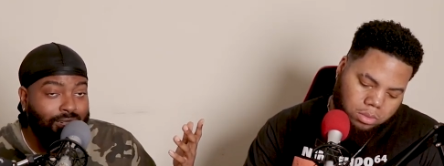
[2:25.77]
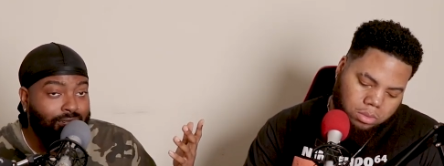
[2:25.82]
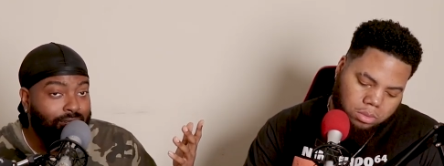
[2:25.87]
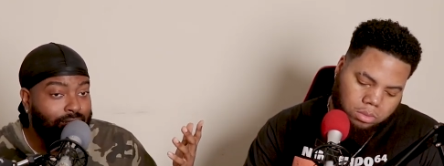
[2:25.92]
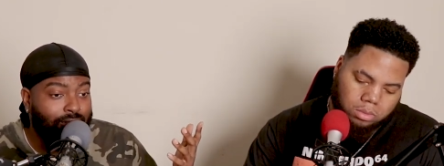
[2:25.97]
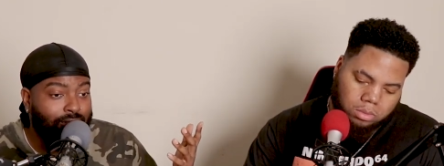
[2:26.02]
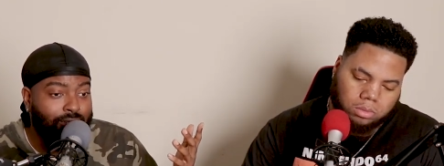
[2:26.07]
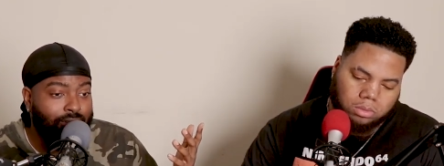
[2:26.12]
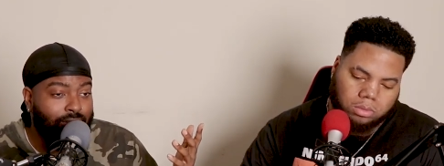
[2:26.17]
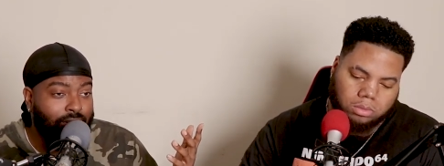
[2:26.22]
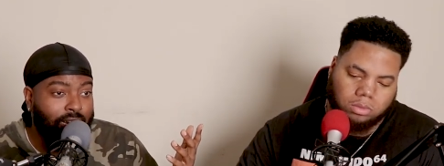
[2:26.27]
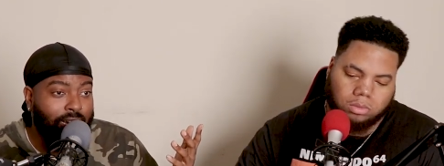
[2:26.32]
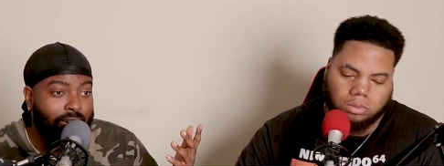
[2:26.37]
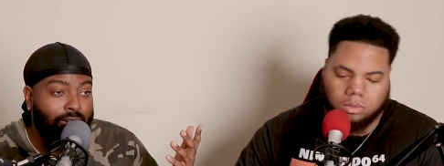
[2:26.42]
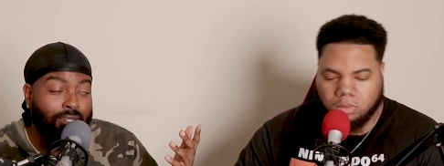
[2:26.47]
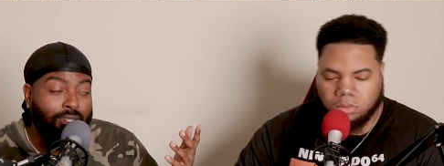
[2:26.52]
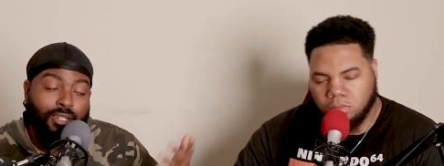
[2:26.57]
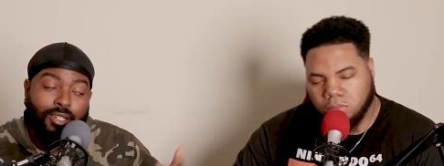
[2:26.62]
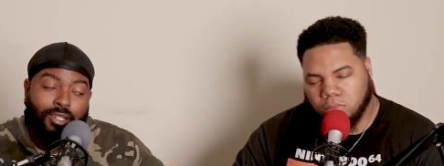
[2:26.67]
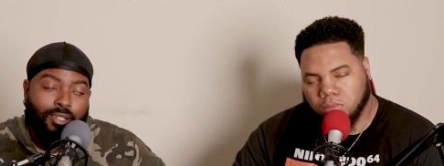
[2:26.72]
Speaker 1: at the end of the
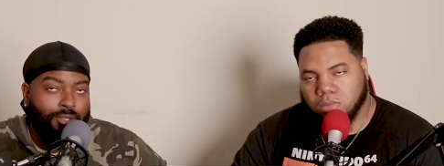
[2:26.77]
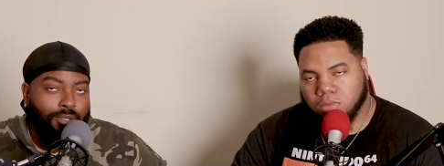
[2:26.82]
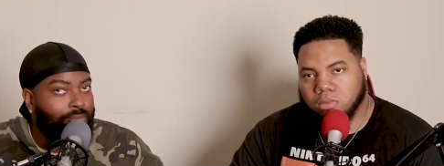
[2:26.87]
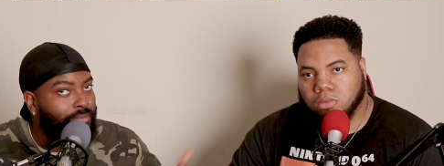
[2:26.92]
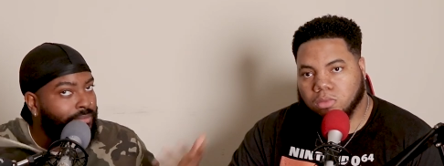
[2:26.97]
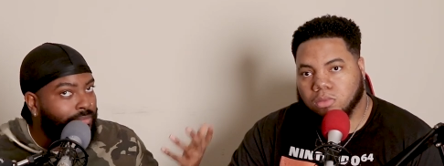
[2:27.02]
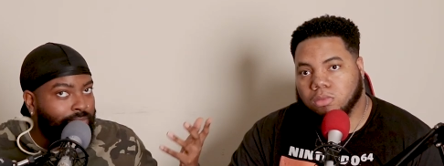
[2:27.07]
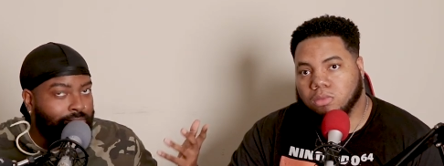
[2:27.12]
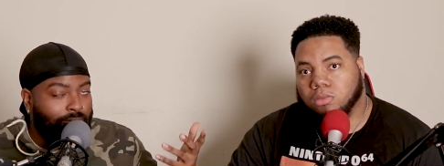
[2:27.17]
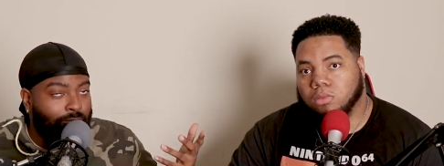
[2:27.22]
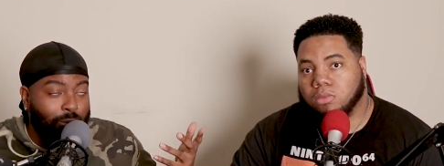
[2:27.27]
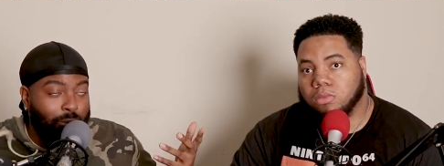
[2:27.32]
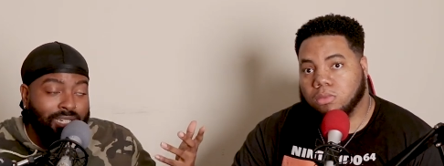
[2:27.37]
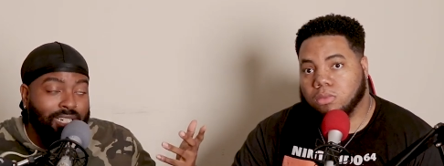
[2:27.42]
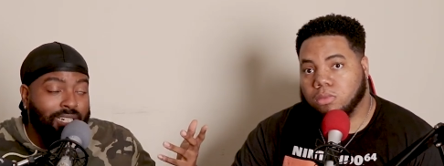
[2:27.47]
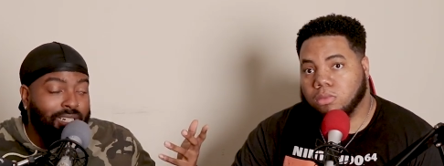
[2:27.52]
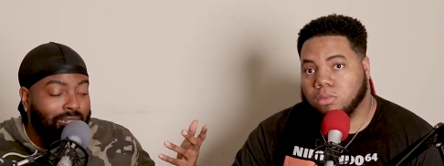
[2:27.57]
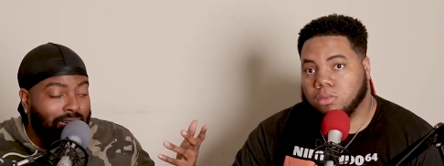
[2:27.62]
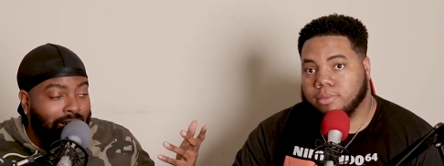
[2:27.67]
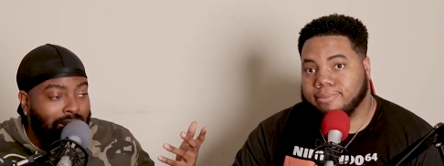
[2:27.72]
day, we
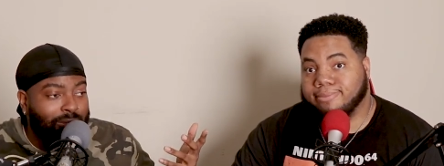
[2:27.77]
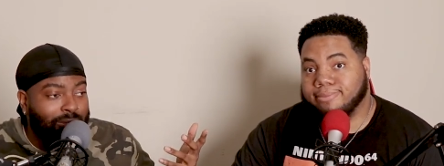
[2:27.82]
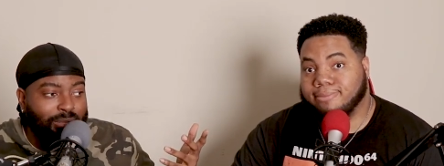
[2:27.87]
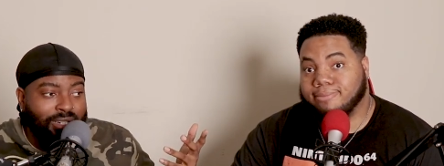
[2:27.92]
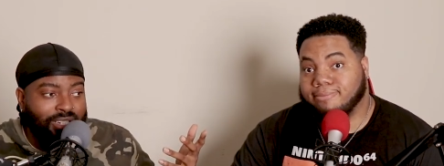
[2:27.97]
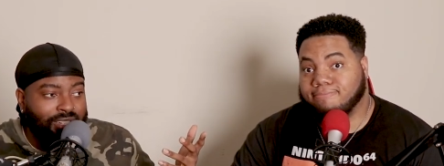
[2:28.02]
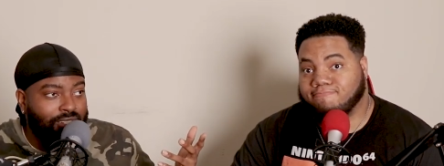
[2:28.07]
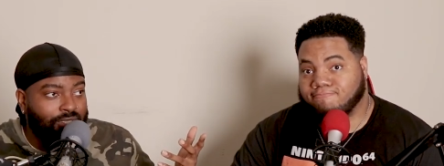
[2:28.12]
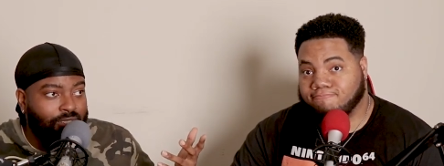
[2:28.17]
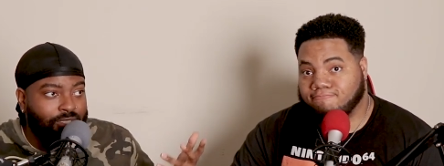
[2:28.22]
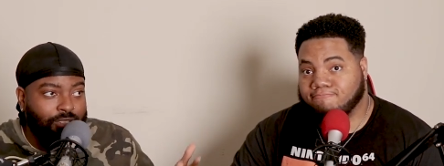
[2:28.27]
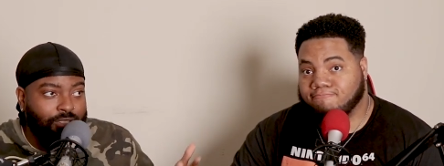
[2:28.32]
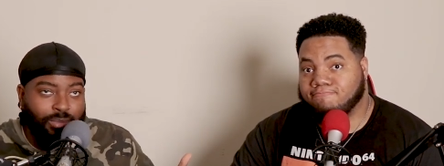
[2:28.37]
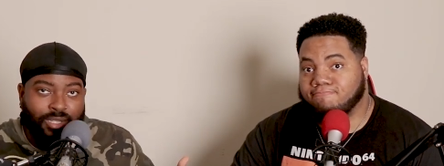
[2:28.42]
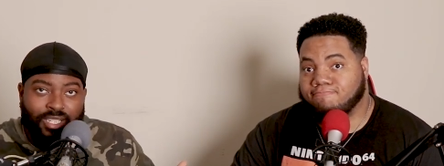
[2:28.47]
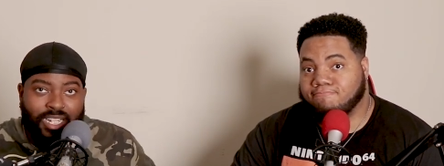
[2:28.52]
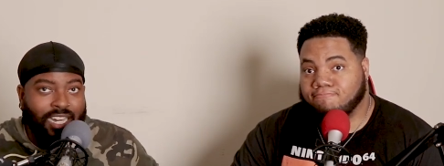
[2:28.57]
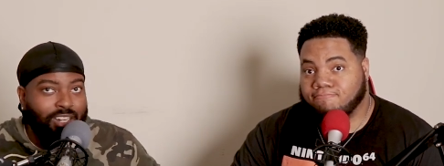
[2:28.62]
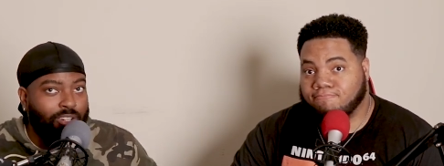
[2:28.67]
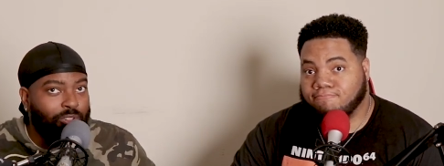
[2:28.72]
get a lot of messages,
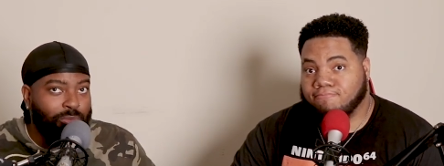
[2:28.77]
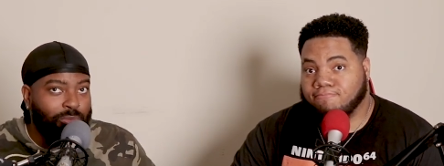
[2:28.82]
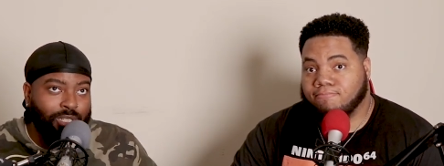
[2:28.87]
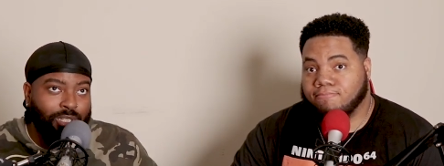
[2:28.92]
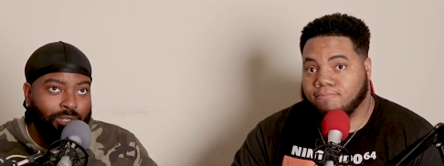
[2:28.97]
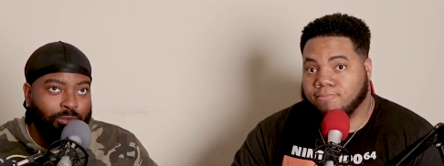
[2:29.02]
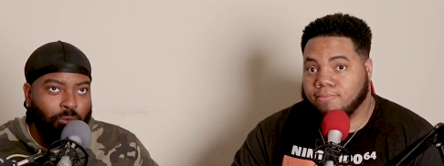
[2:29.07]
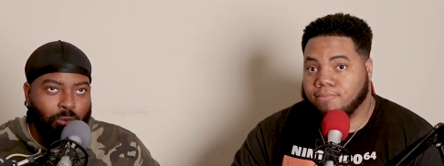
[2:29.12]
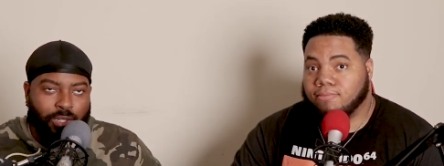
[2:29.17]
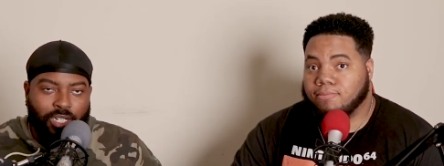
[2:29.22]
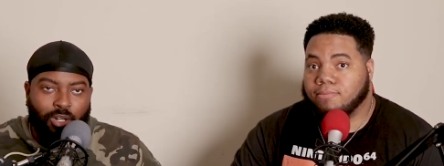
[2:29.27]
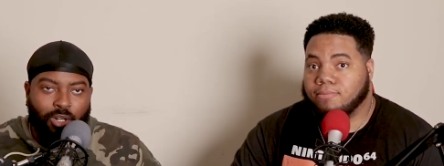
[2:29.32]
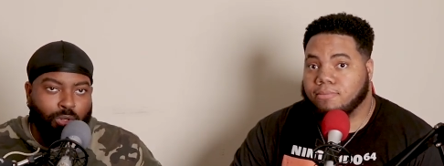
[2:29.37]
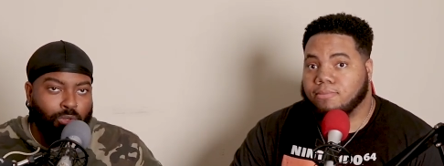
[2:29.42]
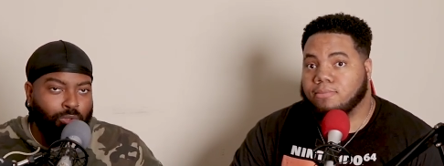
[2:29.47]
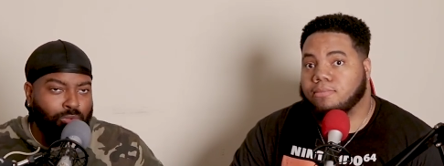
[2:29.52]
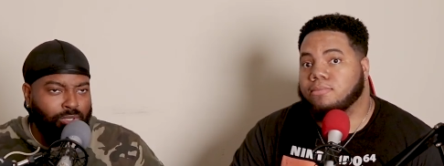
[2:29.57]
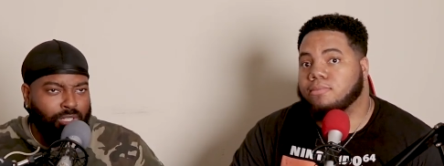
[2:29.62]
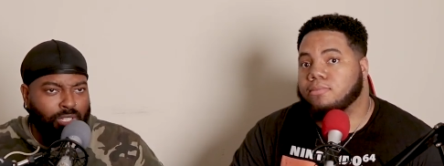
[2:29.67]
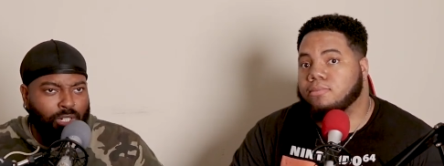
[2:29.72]
but that don't mean we
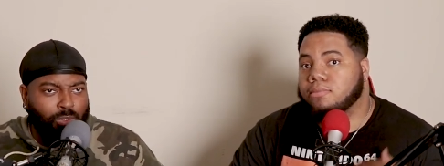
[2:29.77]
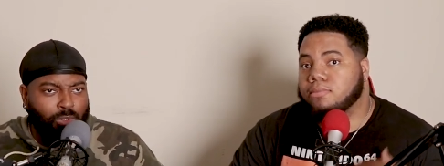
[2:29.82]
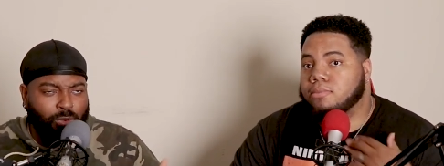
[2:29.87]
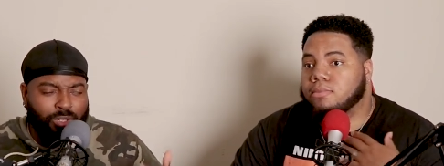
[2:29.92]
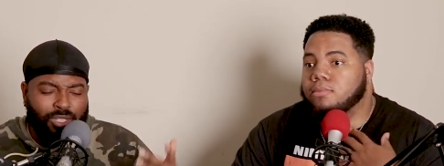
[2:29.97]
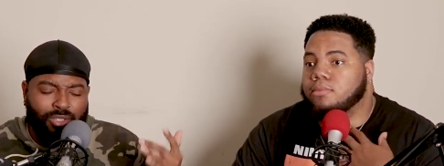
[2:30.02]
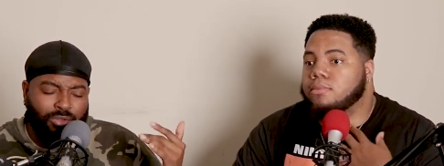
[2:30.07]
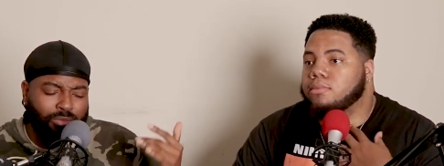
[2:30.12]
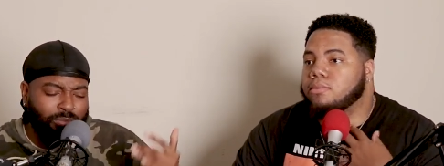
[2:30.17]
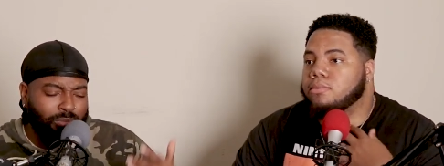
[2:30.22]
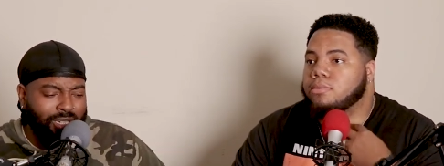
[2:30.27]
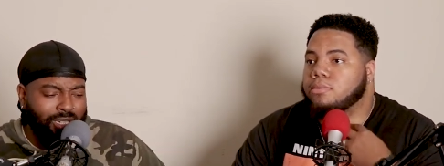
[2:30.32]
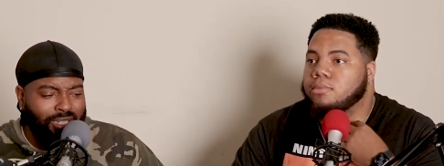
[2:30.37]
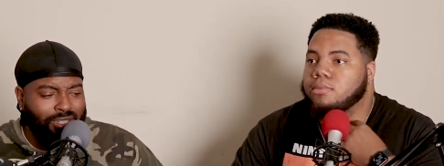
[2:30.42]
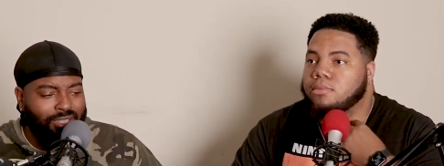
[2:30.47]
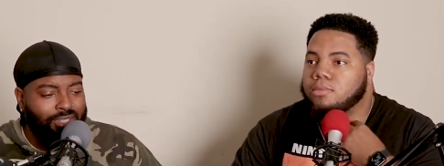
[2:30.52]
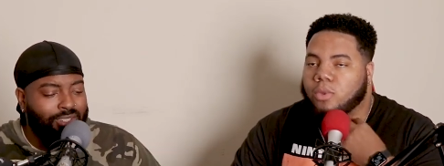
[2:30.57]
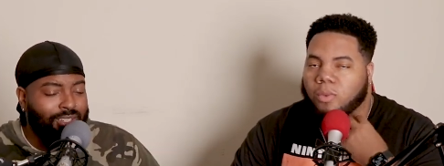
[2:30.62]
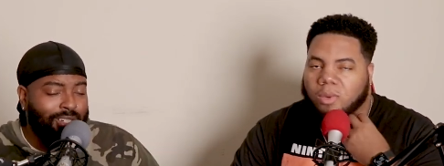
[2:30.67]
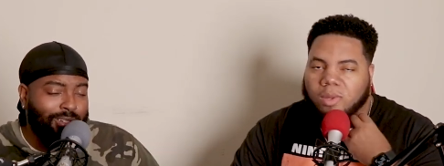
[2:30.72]
don't, you know, we too big
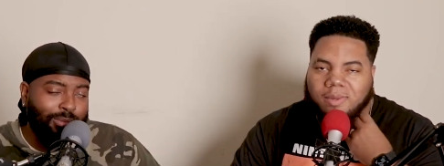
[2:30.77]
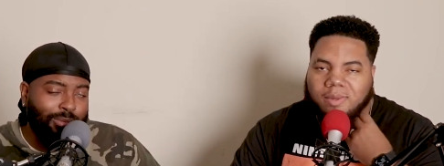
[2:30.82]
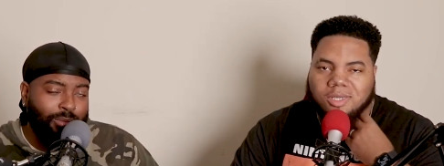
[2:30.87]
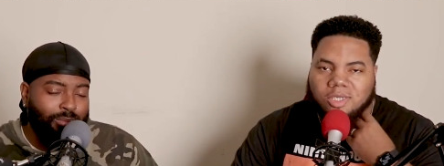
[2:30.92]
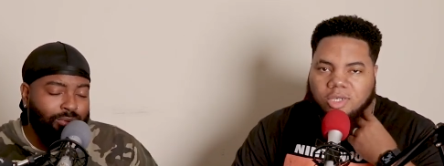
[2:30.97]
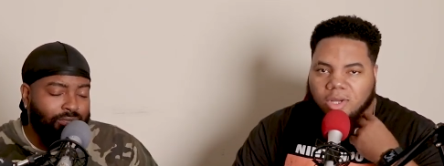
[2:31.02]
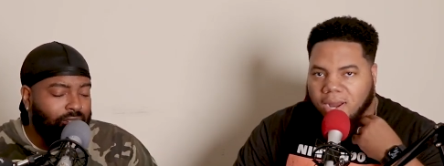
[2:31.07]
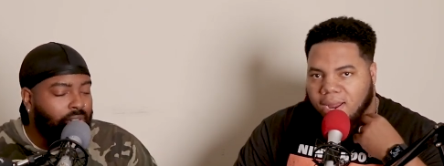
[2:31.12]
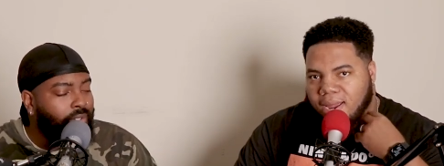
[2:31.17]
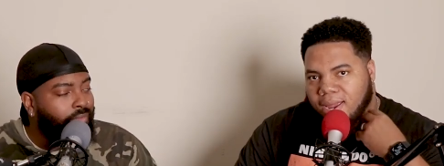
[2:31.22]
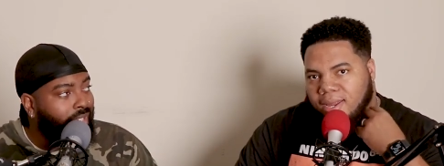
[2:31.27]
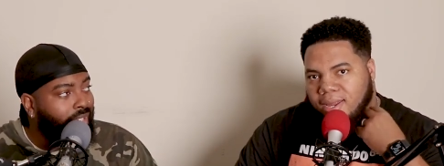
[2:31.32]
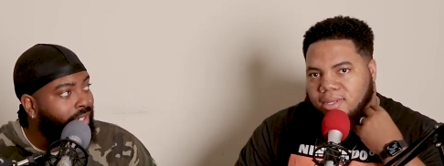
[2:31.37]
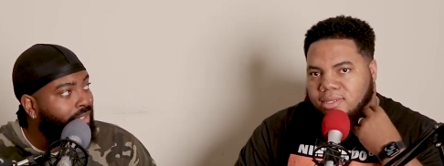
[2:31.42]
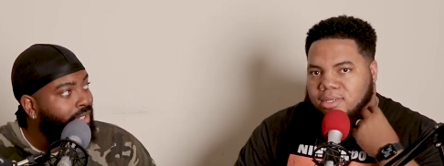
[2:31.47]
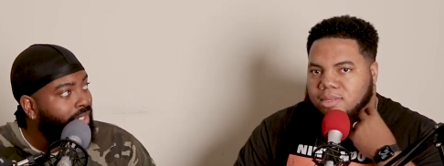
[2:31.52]
to check. We be trying.